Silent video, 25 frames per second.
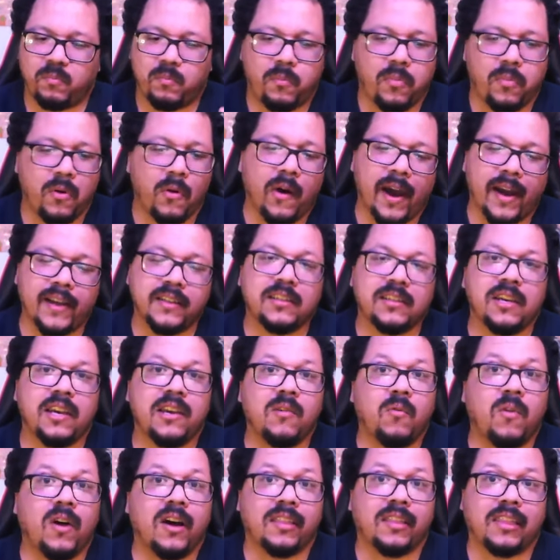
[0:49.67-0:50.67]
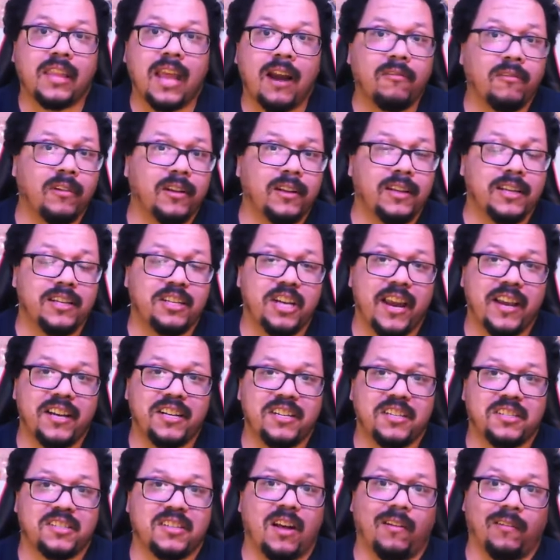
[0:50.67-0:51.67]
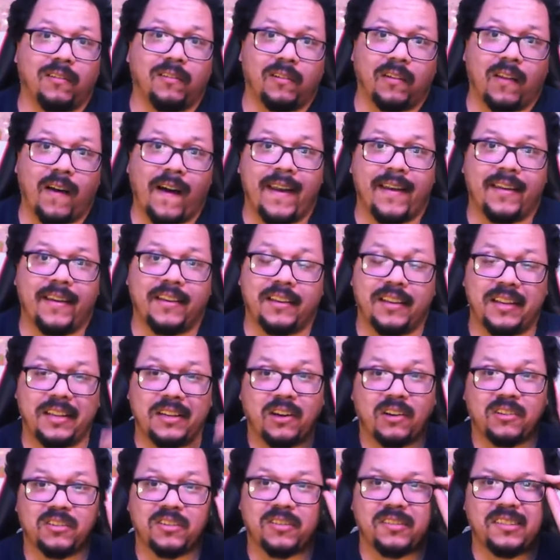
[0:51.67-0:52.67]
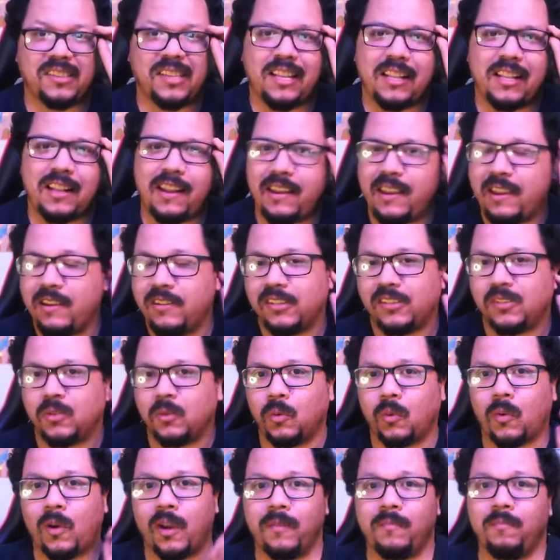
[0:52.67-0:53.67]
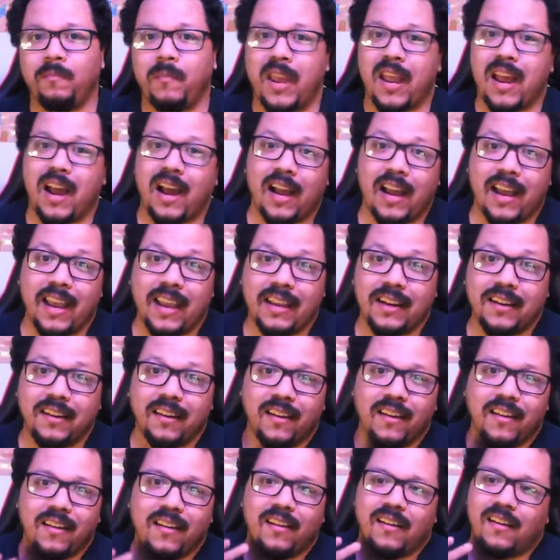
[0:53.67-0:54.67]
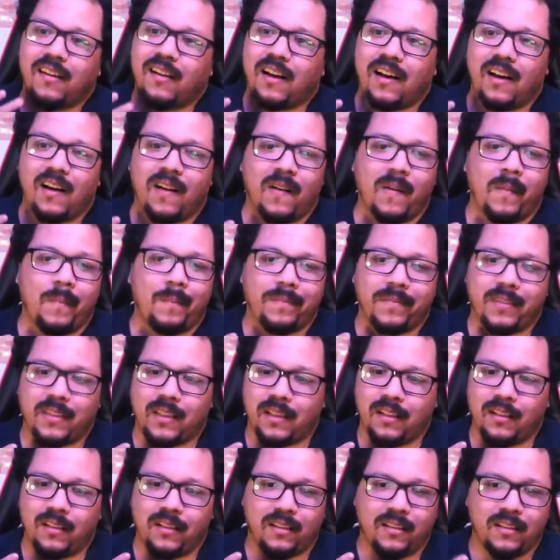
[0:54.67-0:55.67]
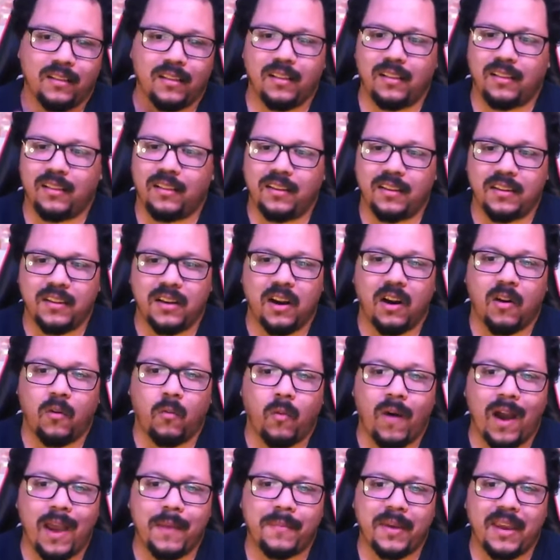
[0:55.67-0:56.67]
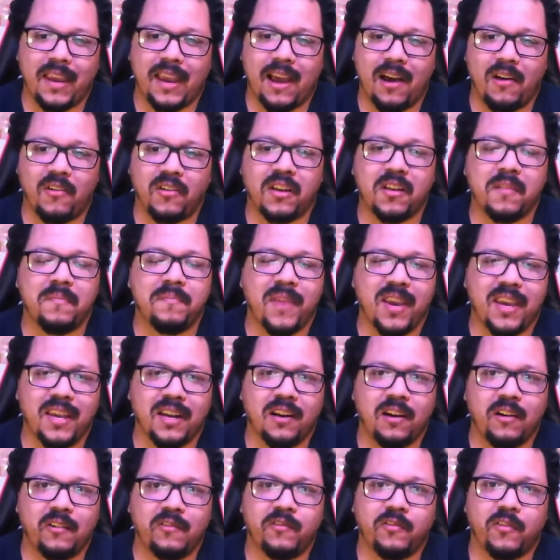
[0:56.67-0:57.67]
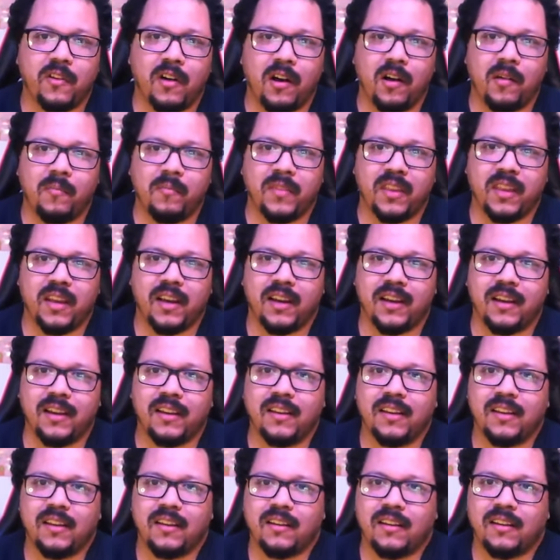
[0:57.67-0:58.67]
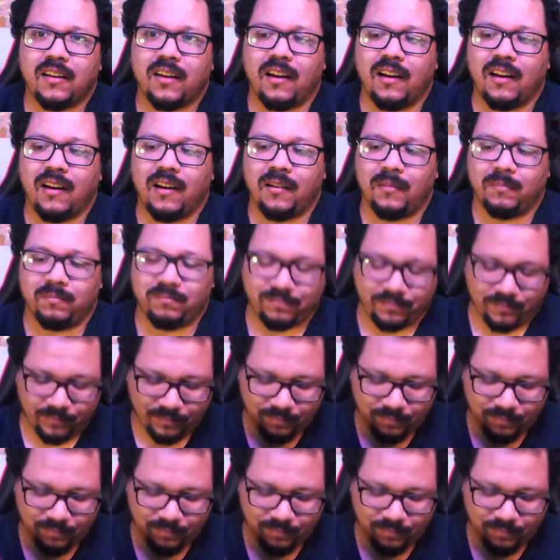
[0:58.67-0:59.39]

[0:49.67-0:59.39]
boy, I tell you what, that really changes a lot. And then also seeing that he was the one behind, um, you know, wiping out Kamino from the um,